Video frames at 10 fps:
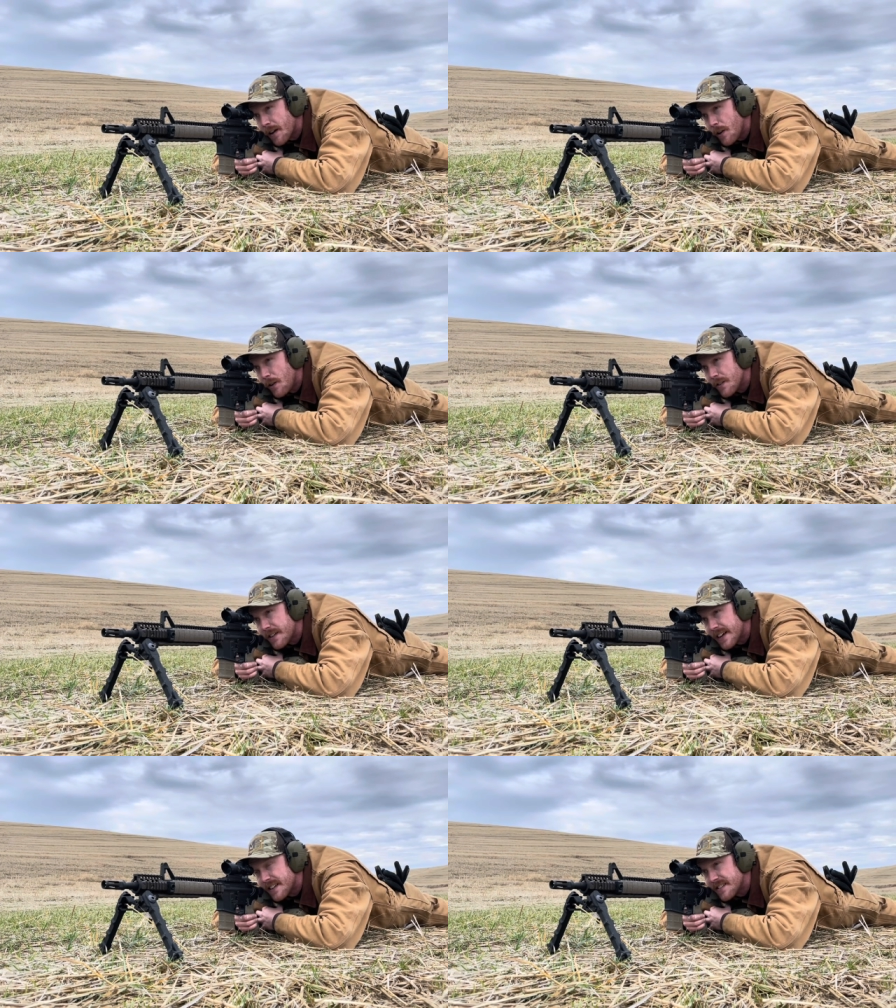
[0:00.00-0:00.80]
going to hold
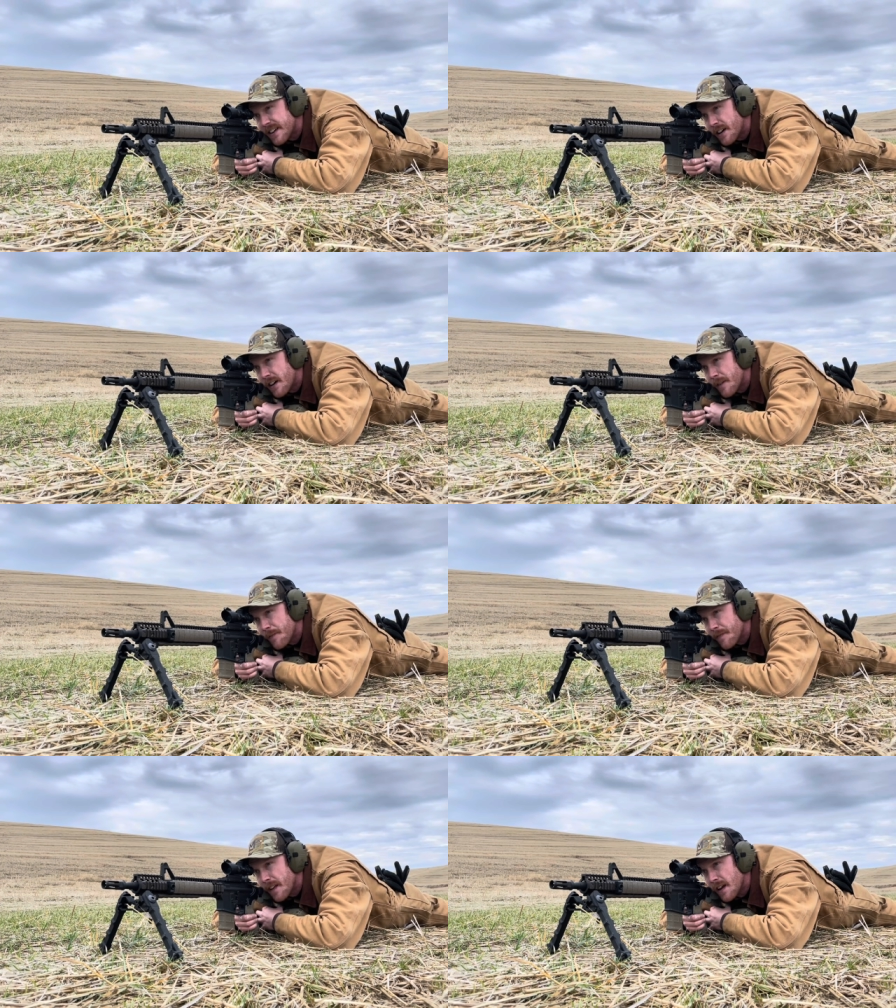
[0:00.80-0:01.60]
dead center.
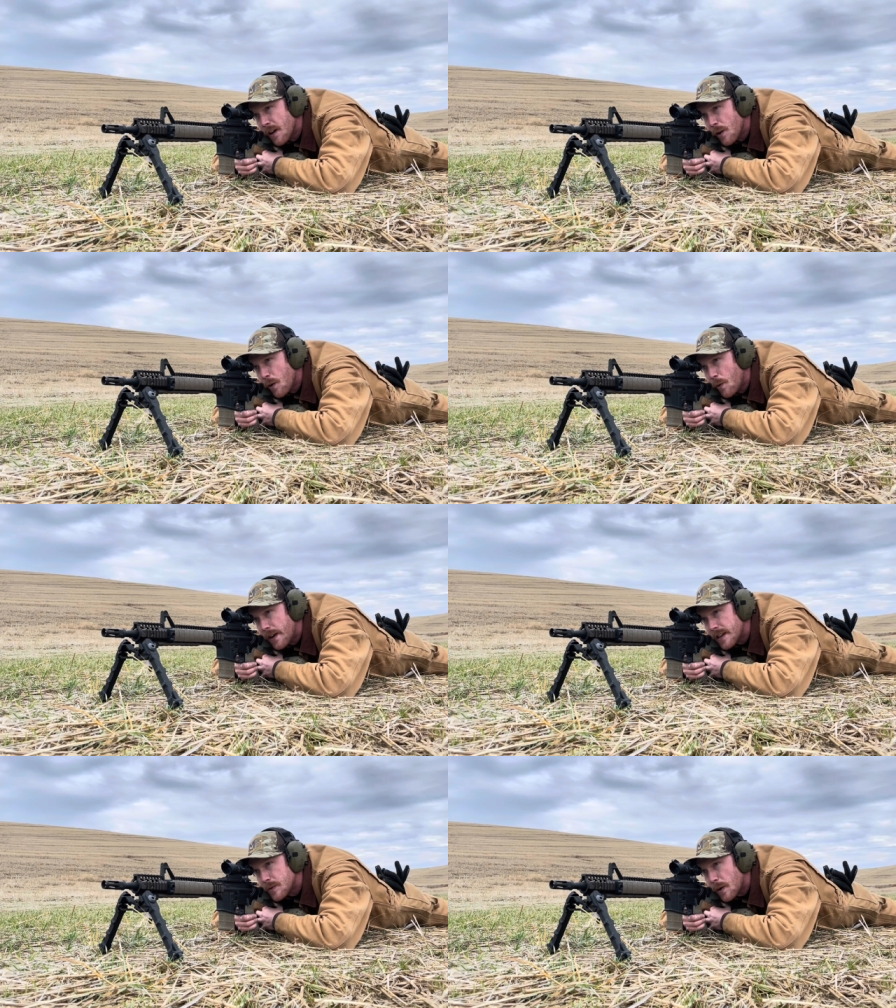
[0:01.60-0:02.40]

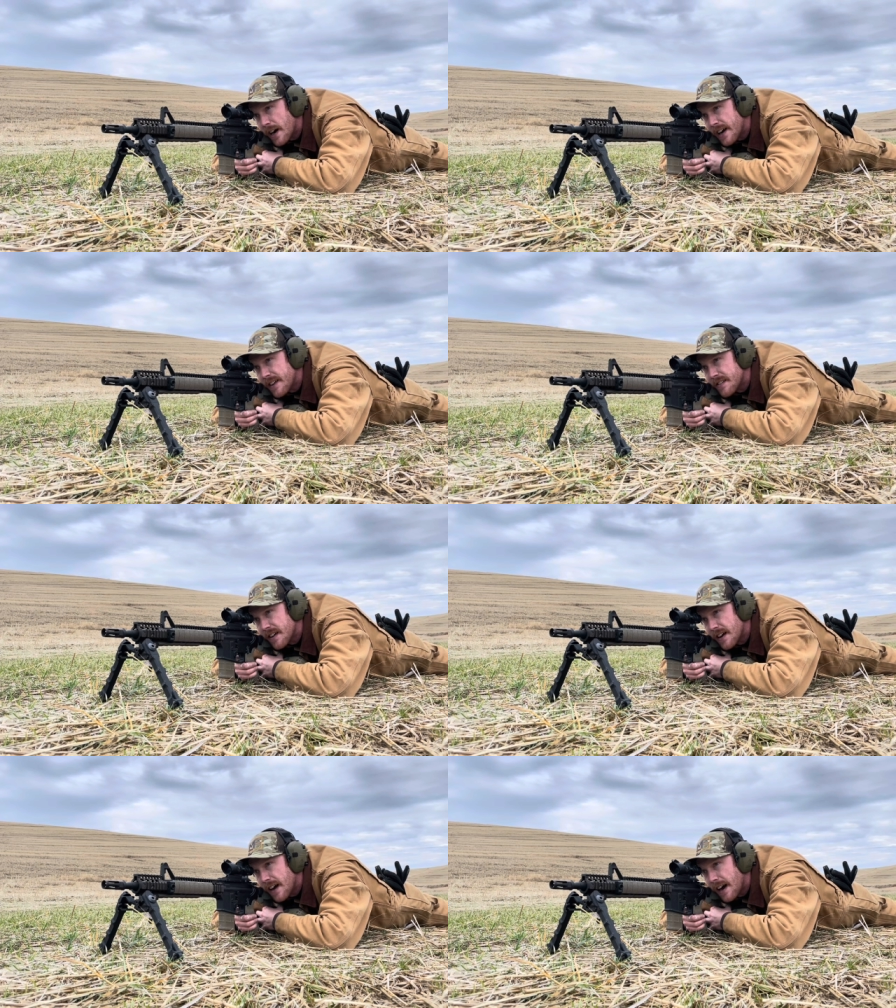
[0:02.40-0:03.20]
Windage wise,
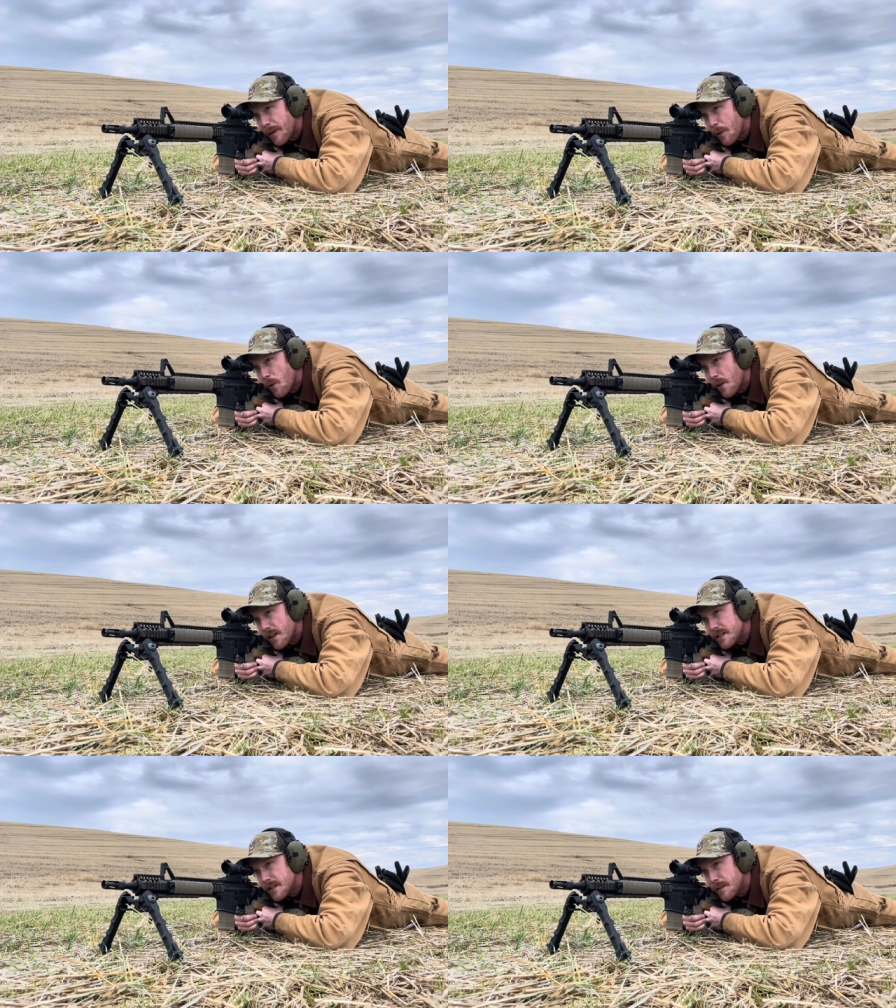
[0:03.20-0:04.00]
I'm
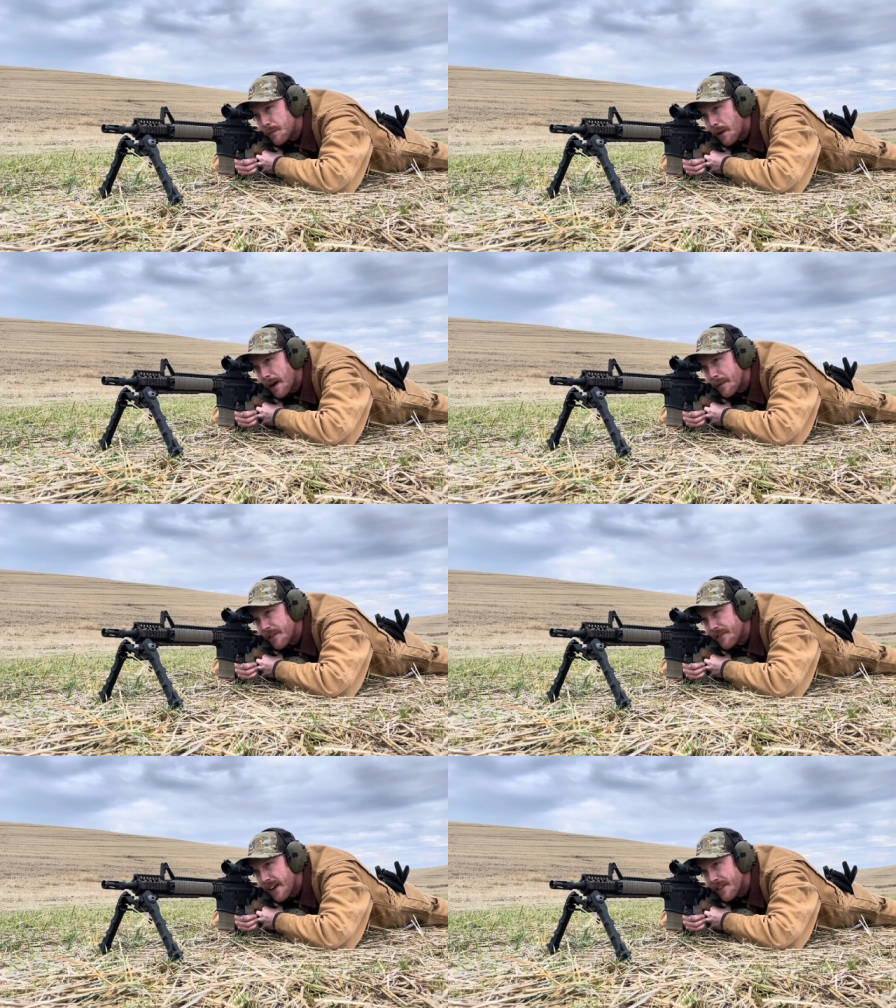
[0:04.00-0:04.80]
going to
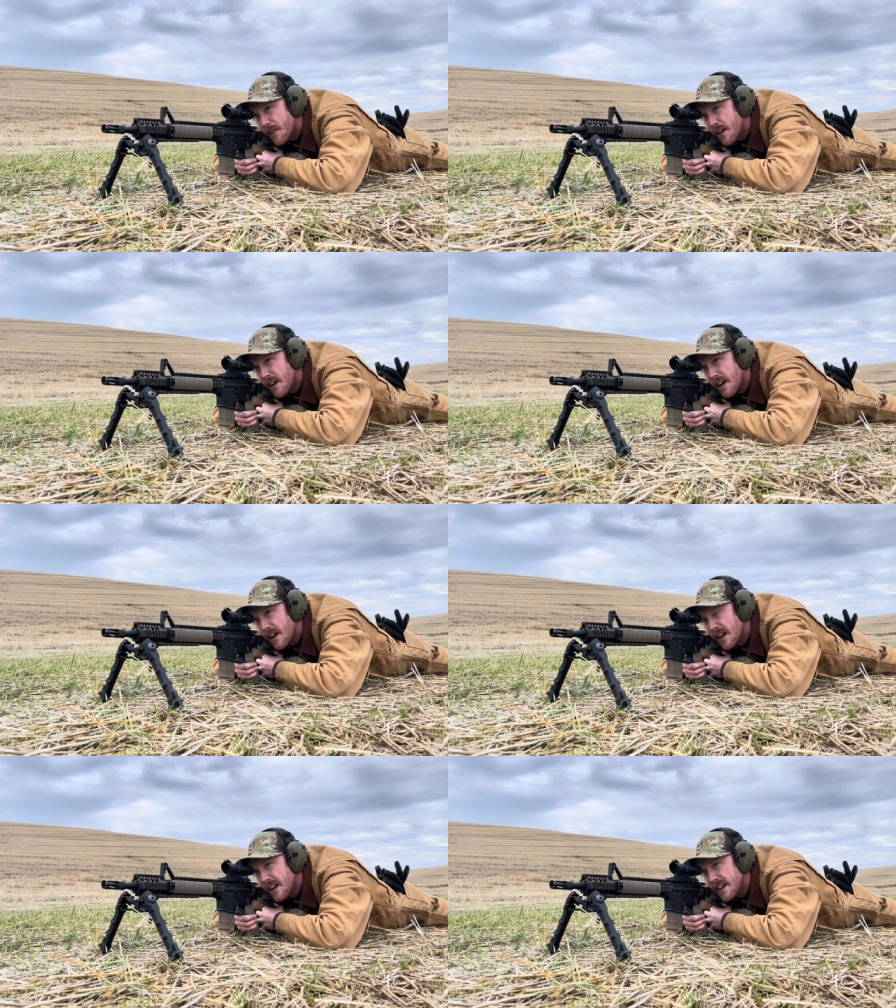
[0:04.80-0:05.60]
probably favor
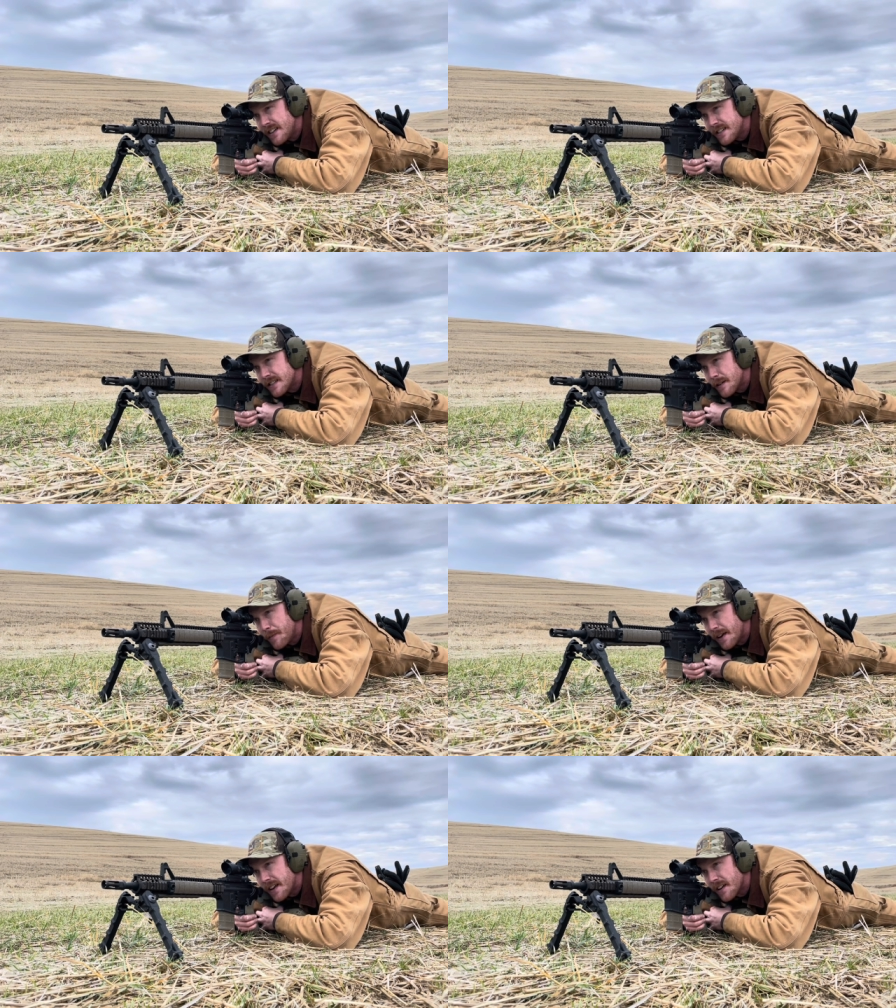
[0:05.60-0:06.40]
just a
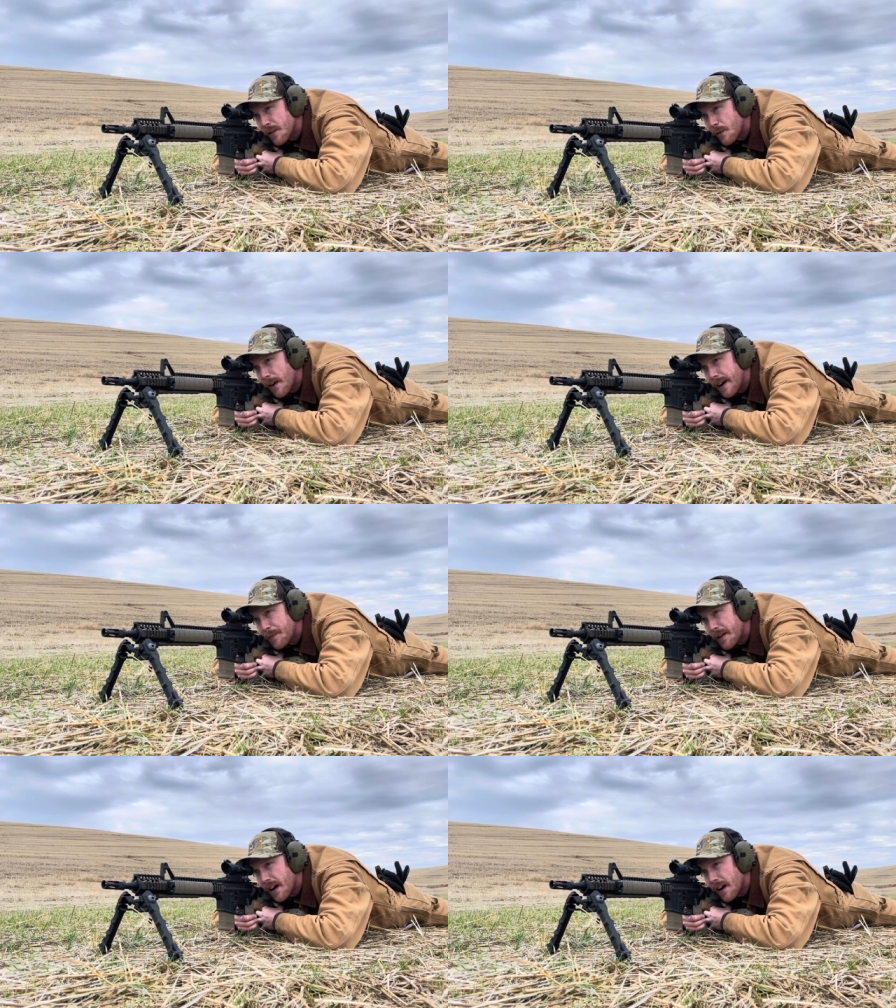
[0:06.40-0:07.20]
bit to the right,
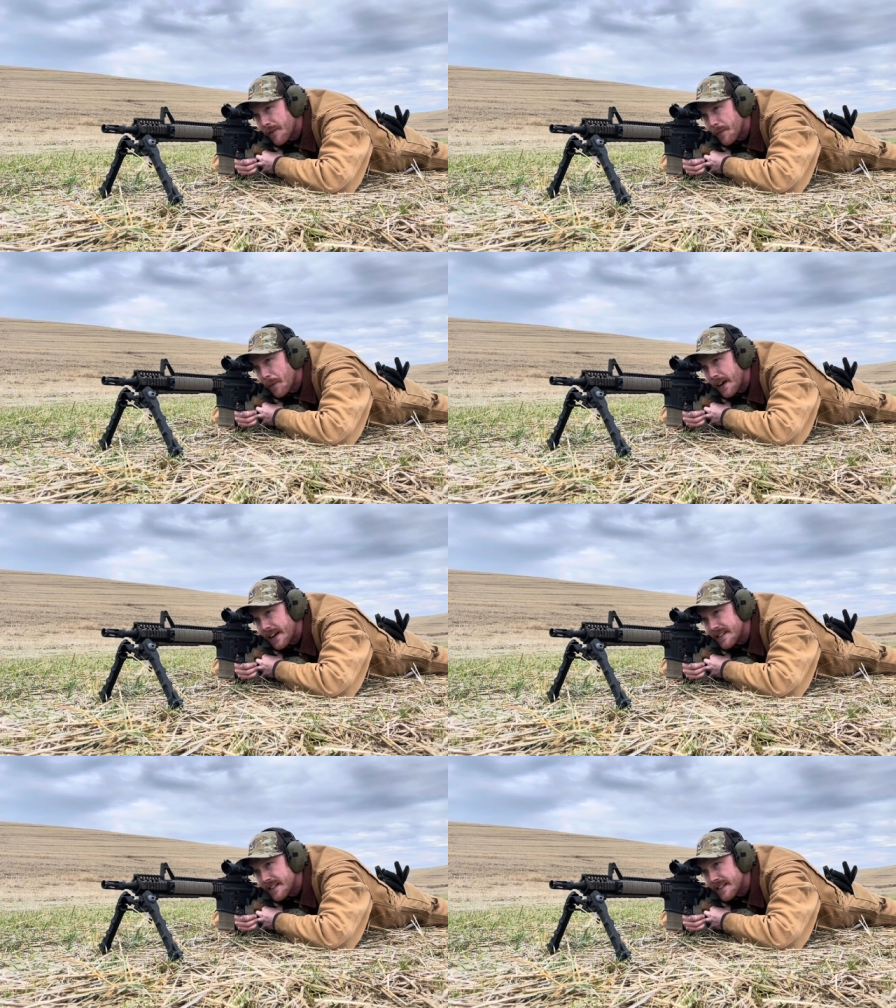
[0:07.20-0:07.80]
but not off the plate.